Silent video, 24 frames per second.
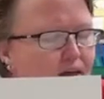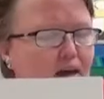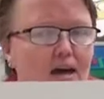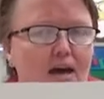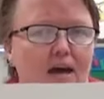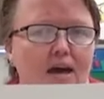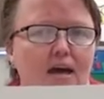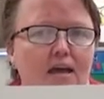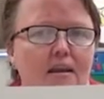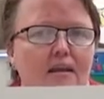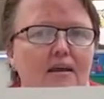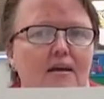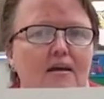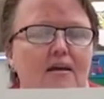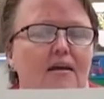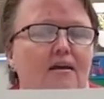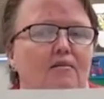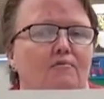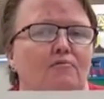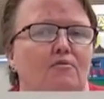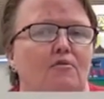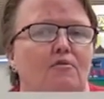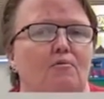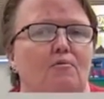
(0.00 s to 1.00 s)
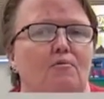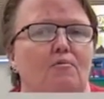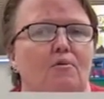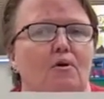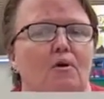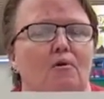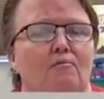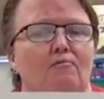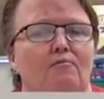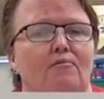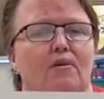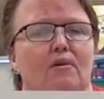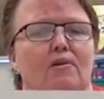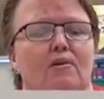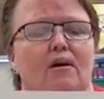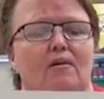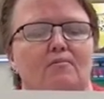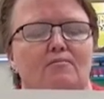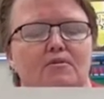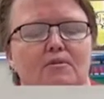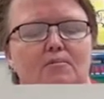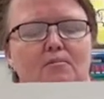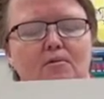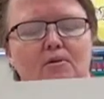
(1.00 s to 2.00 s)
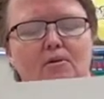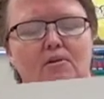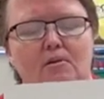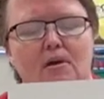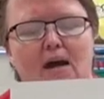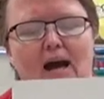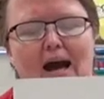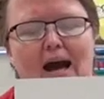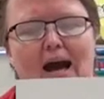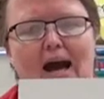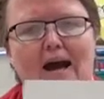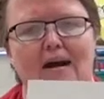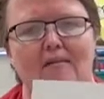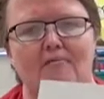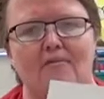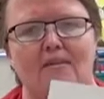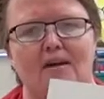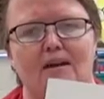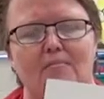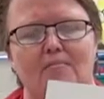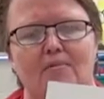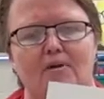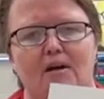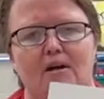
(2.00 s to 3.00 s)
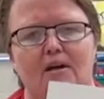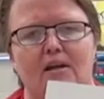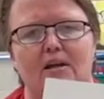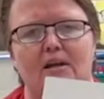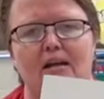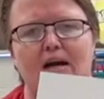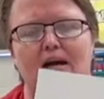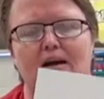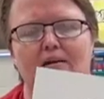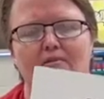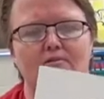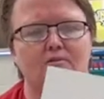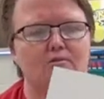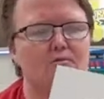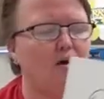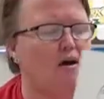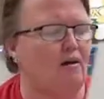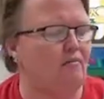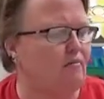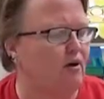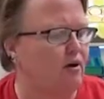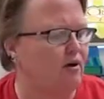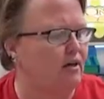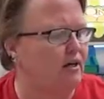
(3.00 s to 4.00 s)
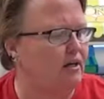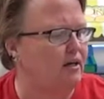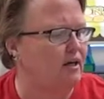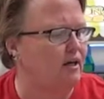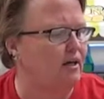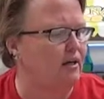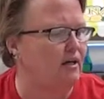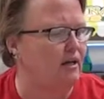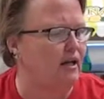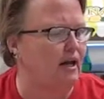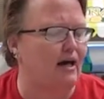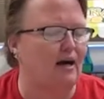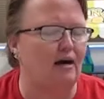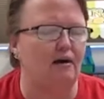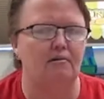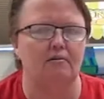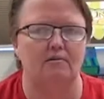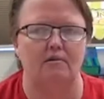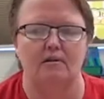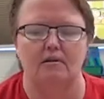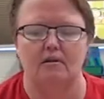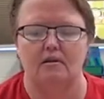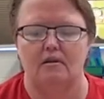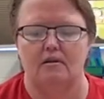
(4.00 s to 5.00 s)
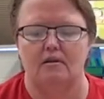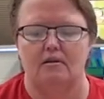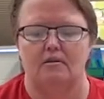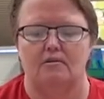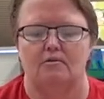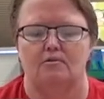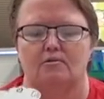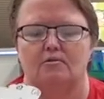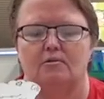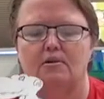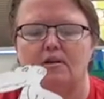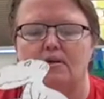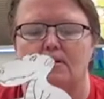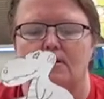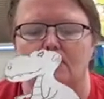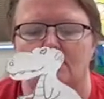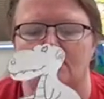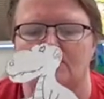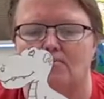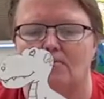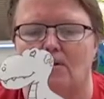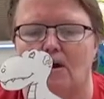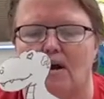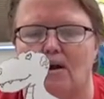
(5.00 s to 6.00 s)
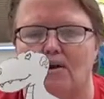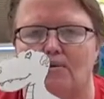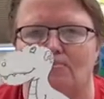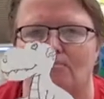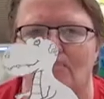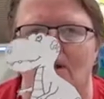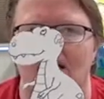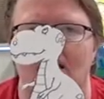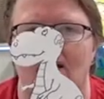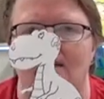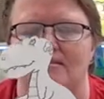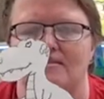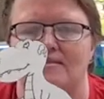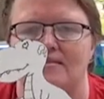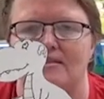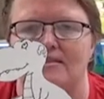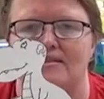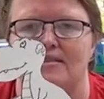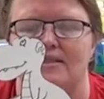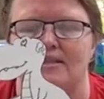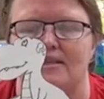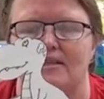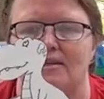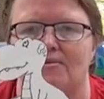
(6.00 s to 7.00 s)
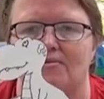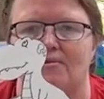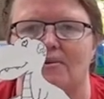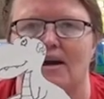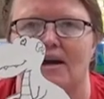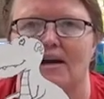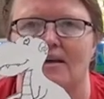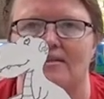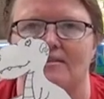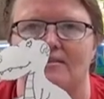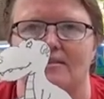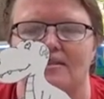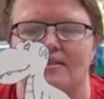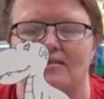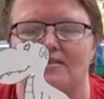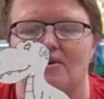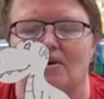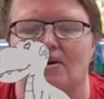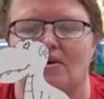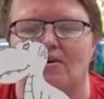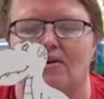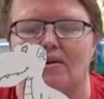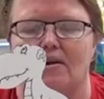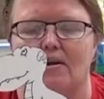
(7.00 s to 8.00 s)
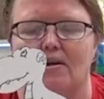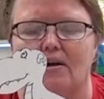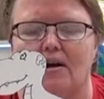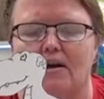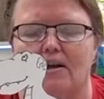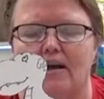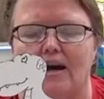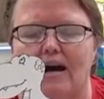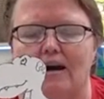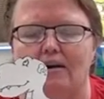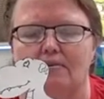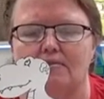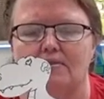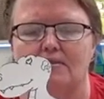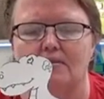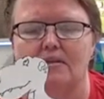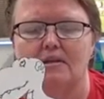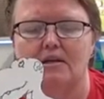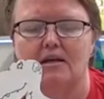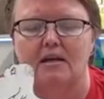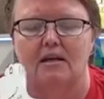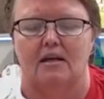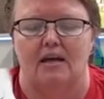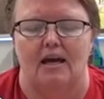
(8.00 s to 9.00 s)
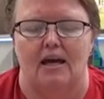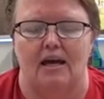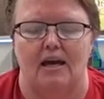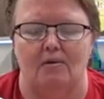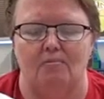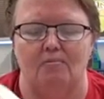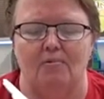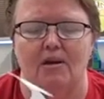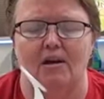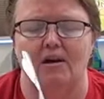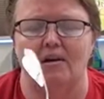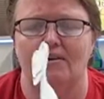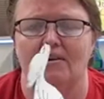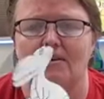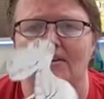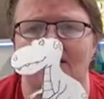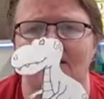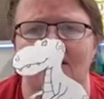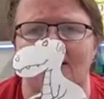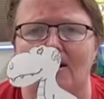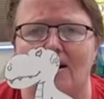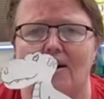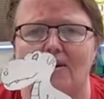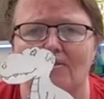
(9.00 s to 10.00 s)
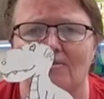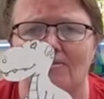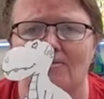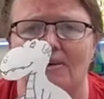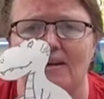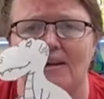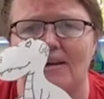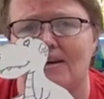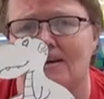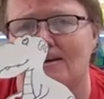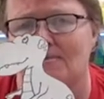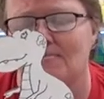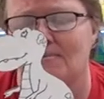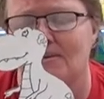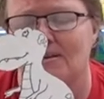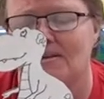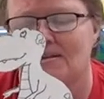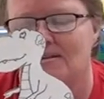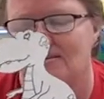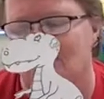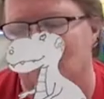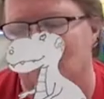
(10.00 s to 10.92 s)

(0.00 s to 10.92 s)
then if you don't feel comfortable, have them cut it out. So I've already cut it out. So here's our Rex the T-Rex. He's already cut out. And we are going to color him.